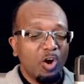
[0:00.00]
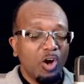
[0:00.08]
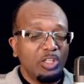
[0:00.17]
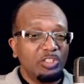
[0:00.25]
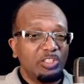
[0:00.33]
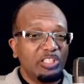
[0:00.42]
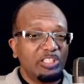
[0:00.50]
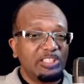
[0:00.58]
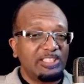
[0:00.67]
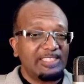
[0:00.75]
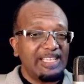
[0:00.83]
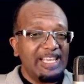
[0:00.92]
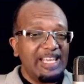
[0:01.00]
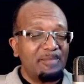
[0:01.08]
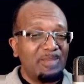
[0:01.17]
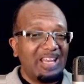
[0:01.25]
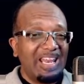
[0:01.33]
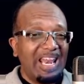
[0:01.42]
onto the
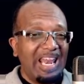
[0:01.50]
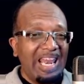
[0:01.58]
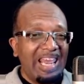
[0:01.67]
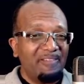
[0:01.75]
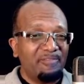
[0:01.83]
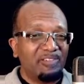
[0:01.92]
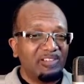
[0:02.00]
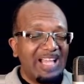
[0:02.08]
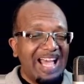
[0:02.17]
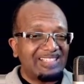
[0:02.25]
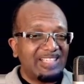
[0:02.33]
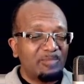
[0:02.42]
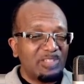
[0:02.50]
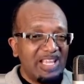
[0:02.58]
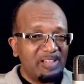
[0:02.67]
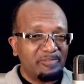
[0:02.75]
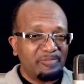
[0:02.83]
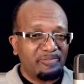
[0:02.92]
same level as
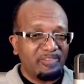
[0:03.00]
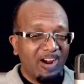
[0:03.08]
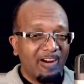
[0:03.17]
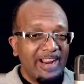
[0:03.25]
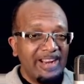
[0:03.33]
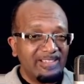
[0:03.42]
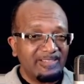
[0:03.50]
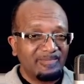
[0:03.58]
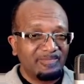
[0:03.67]
himself. All right?